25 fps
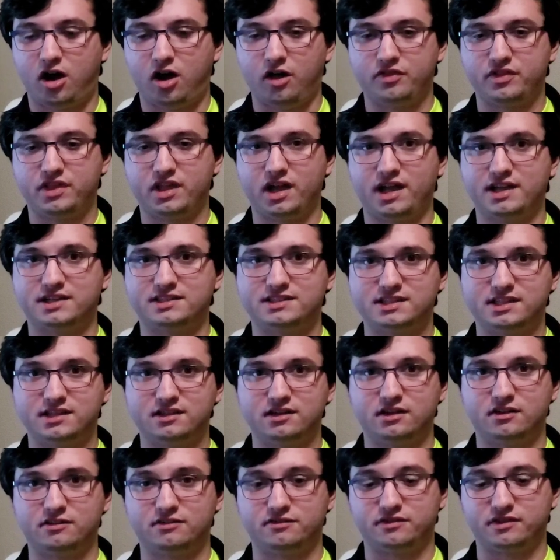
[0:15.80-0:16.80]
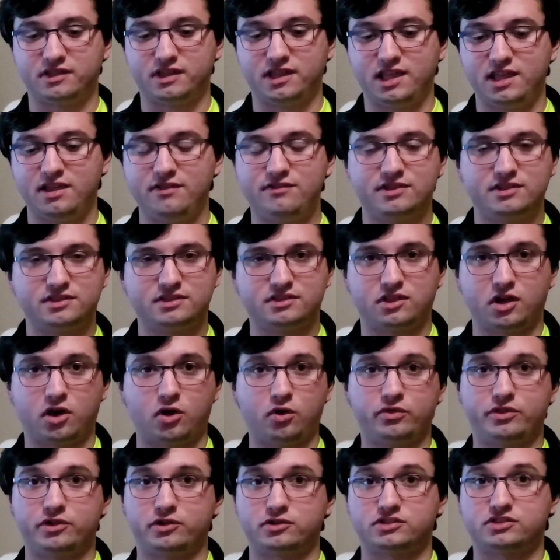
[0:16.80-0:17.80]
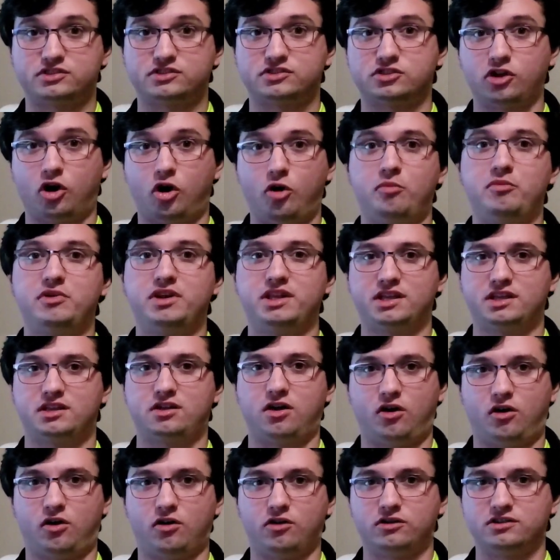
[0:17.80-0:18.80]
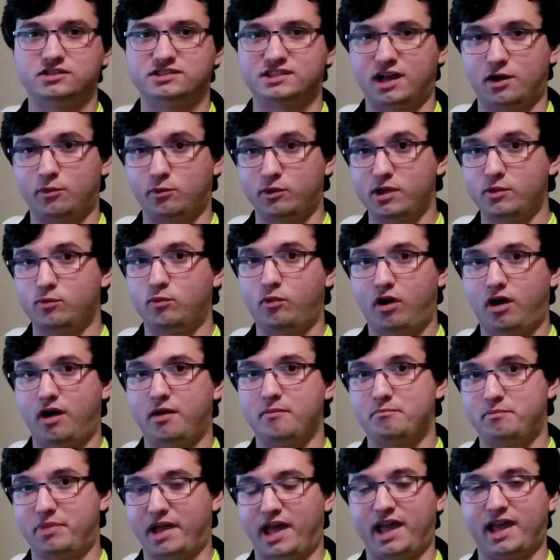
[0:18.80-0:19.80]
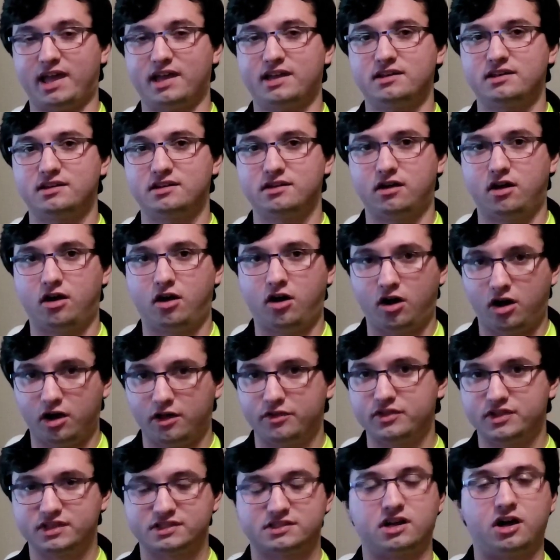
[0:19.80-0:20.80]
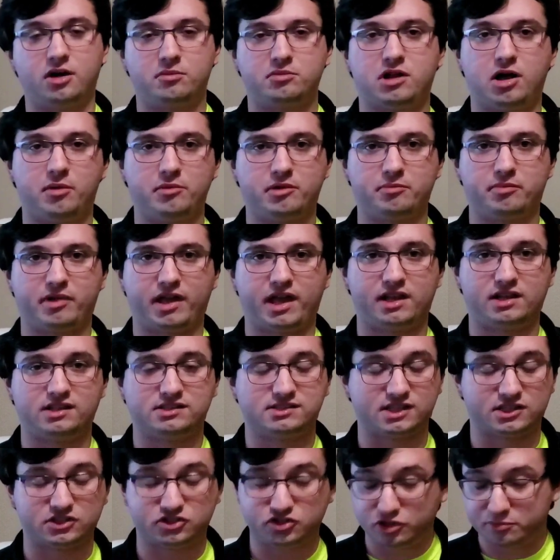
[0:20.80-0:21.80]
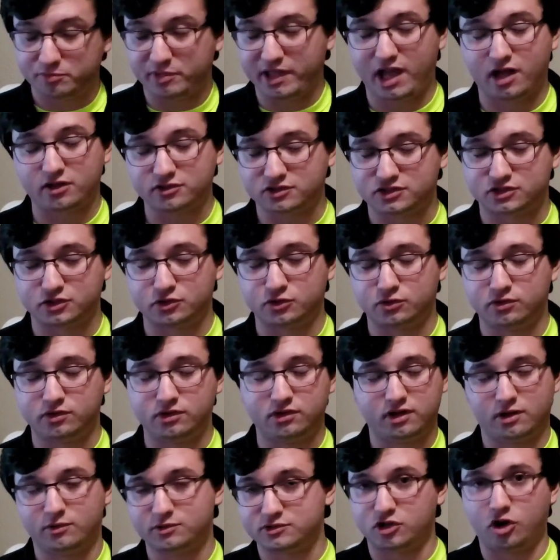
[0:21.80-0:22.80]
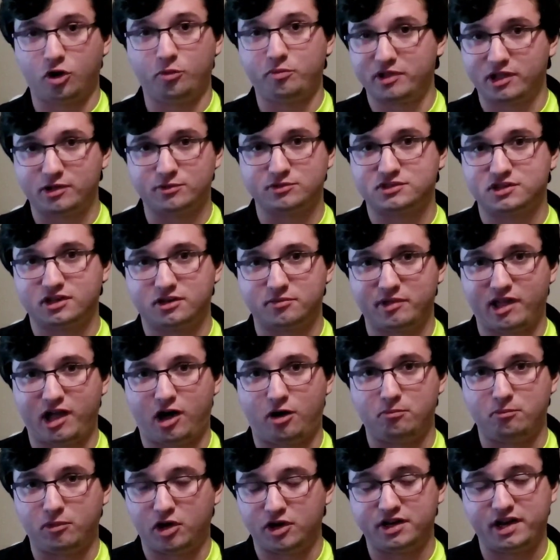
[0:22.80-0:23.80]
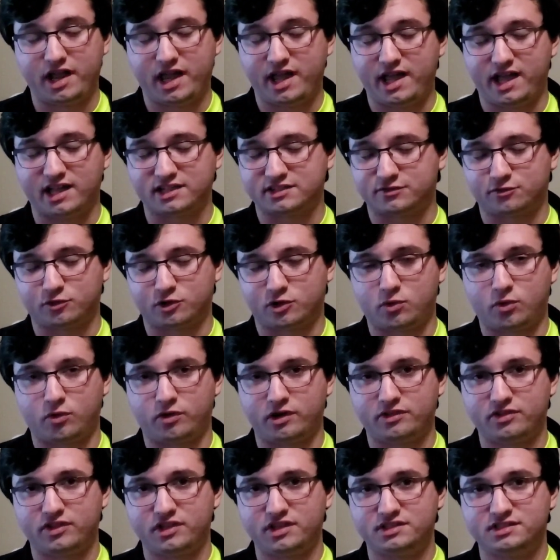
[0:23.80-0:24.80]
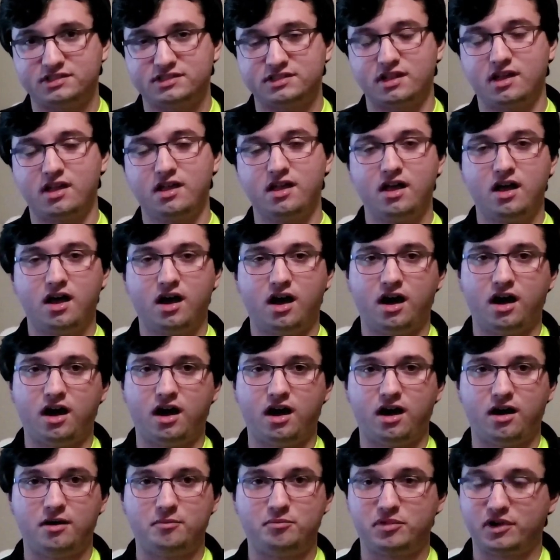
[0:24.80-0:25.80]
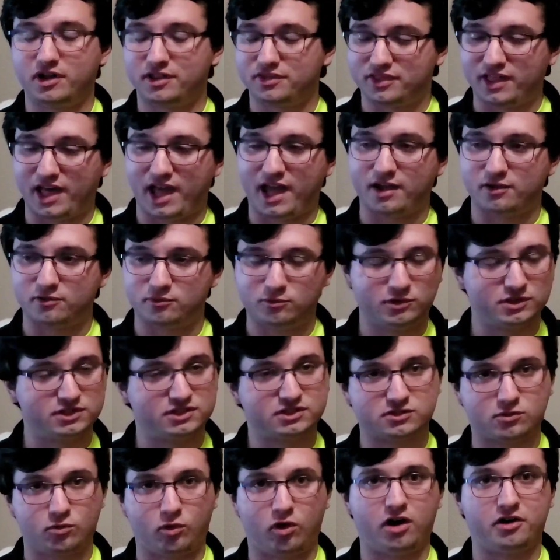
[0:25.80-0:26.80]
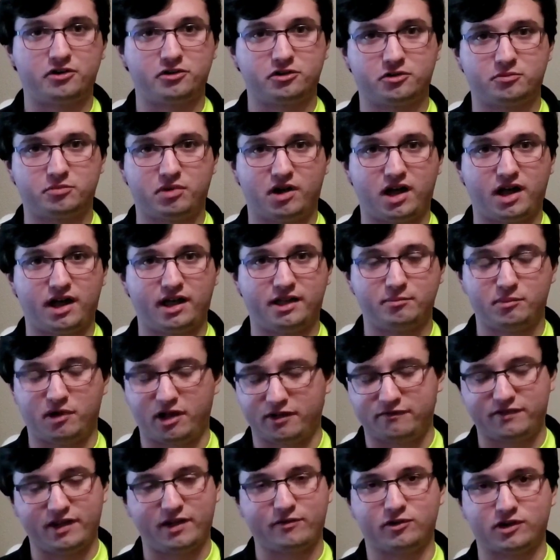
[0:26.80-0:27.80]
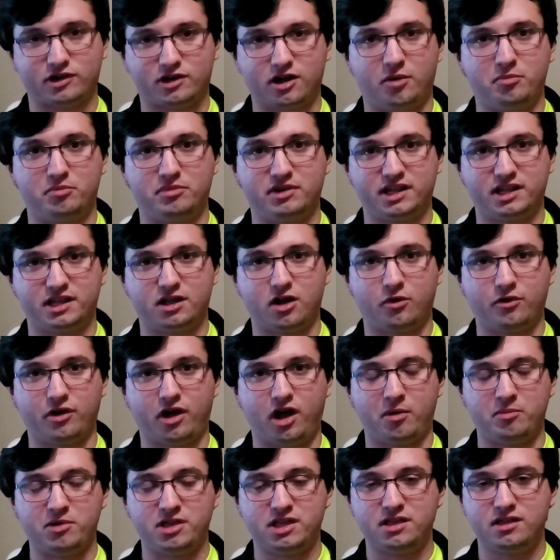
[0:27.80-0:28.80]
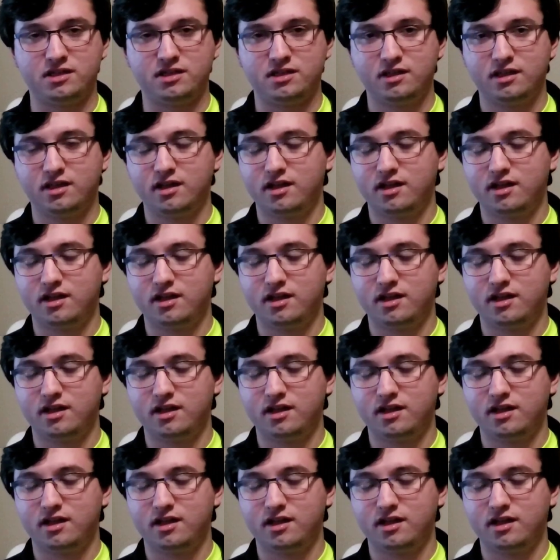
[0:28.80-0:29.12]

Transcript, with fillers: on the idea of, even though there's so many cards that we want banned on this upcoming ban list that should be out soon. I was hoping it was going to be out Monday as of recording this, but that was squandered by my favorite company, Konami.